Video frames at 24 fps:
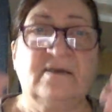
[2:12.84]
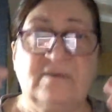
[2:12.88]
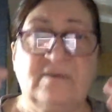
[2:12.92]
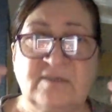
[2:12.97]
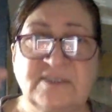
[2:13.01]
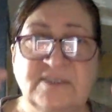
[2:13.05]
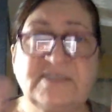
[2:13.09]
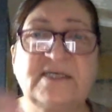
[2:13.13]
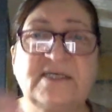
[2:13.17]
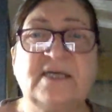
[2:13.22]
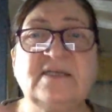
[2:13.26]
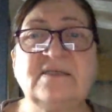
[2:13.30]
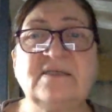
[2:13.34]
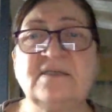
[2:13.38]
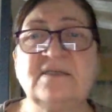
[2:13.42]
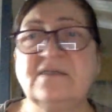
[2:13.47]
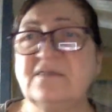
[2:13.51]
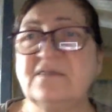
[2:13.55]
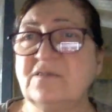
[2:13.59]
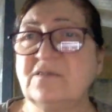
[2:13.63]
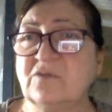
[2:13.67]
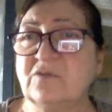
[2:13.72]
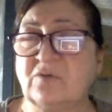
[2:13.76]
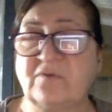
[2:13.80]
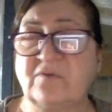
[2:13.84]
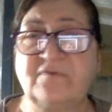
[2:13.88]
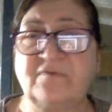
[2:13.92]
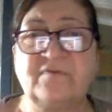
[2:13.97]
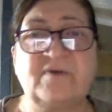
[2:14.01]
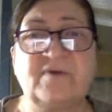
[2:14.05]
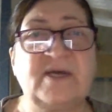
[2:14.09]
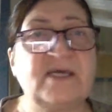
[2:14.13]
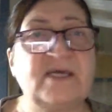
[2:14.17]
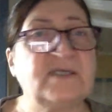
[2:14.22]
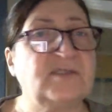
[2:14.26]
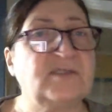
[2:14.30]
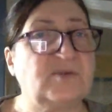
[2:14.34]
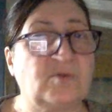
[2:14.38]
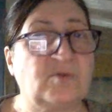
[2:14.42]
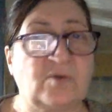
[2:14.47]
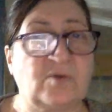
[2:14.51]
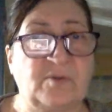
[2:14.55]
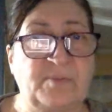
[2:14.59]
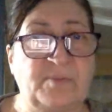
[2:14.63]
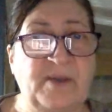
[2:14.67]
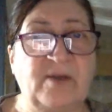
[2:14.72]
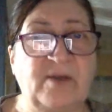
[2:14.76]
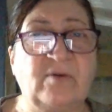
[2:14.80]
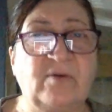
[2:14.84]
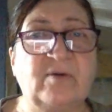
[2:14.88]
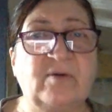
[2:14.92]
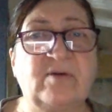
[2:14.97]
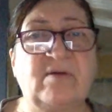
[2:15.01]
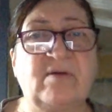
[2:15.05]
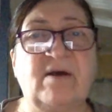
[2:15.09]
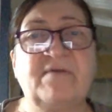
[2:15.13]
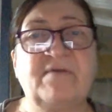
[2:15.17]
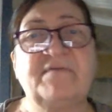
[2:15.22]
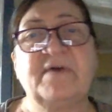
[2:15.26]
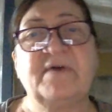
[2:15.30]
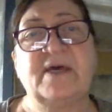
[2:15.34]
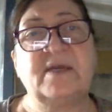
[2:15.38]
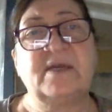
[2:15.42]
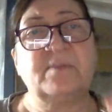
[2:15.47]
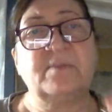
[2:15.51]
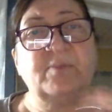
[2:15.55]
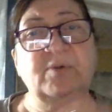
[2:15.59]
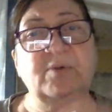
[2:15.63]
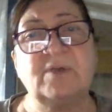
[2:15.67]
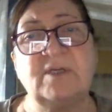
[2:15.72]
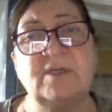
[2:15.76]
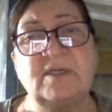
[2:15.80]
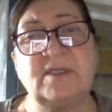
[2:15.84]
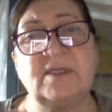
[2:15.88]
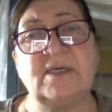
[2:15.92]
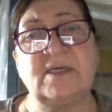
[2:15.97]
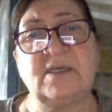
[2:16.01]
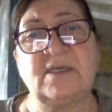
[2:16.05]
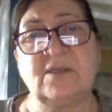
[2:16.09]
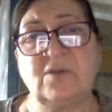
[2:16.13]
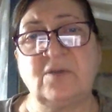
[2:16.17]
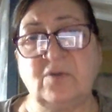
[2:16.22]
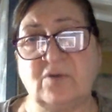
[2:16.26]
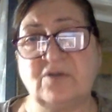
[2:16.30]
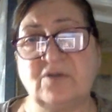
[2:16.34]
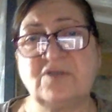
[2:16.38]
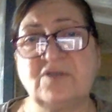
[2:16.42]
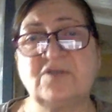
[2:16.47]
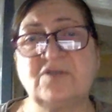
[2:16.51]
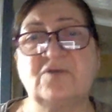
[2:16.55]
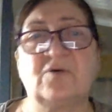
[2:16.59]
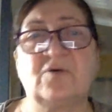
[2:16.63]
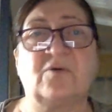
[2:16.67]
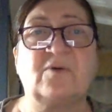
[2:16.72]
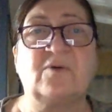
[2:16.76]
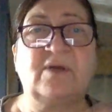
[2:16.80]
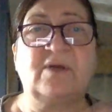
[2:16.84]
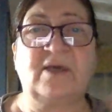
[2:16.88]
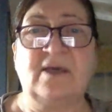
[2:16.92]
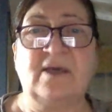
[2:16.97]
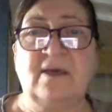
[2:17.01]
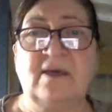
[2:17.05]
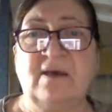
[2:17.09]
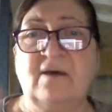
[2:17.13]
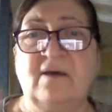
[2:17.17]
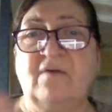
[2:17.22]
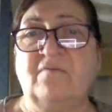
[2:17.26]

sentence or phrase or paragraph and put it in your story